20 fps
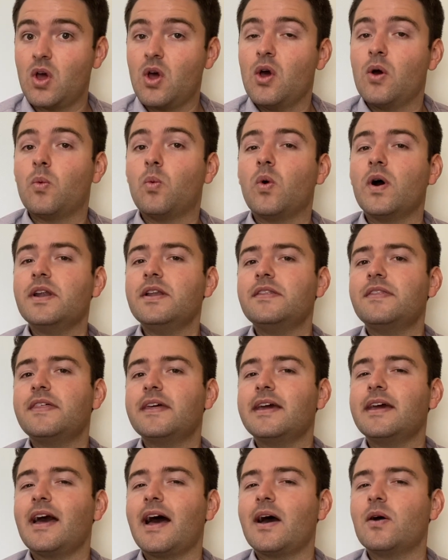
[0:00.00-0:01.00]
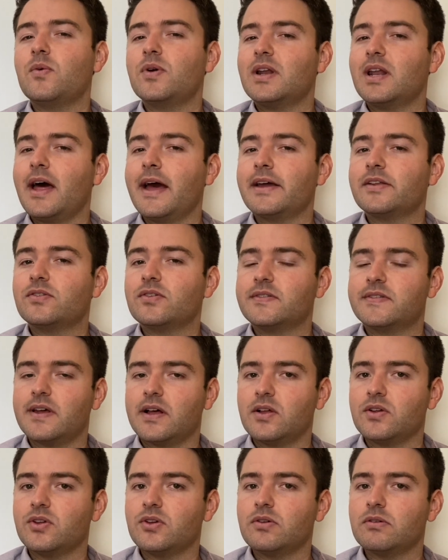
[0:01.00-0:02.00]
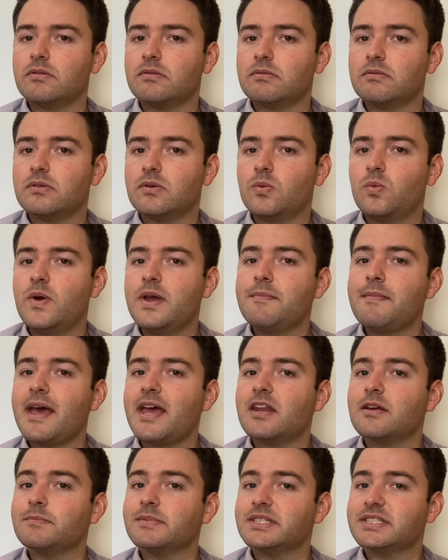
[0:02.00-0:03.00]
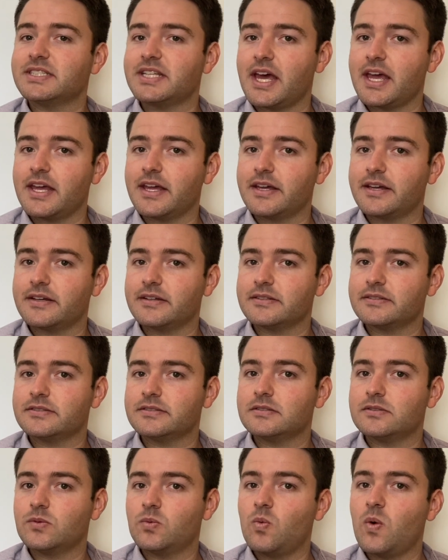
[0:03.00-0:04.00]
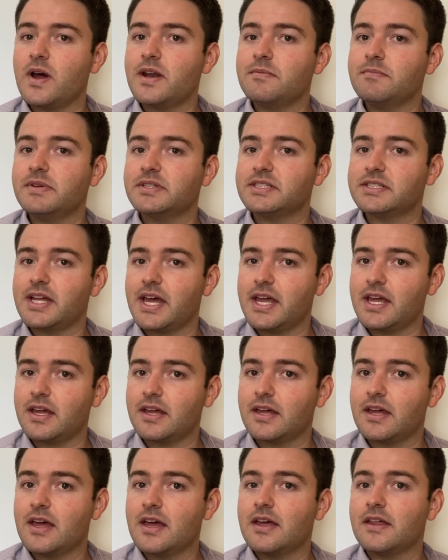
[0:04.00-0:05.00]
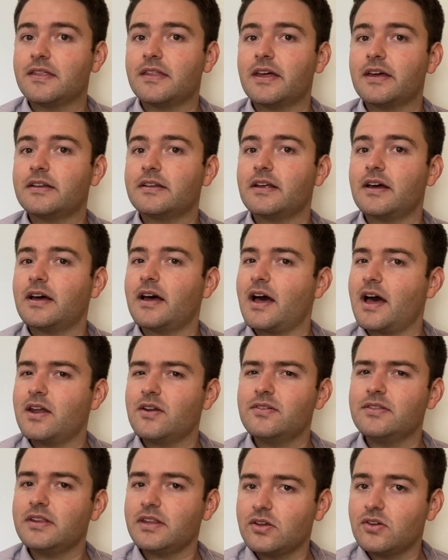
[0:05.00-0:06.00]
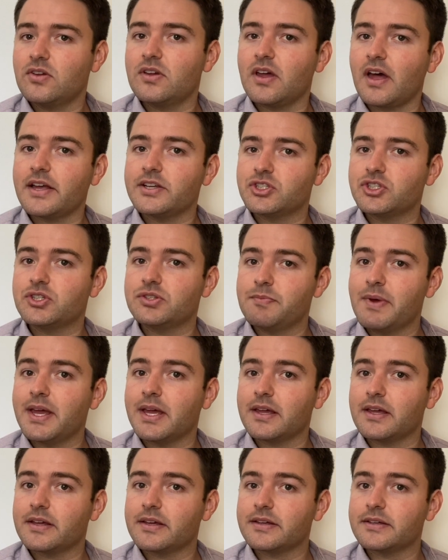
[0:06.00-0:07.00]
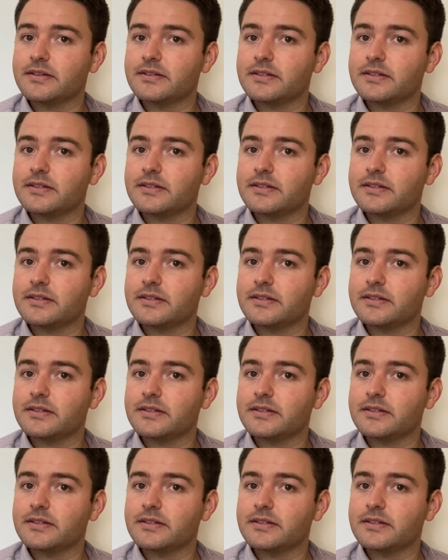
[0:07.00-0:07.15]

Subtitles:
One thing I would like to tell you, we made a mistake. One mistake that I don't think you guys should make.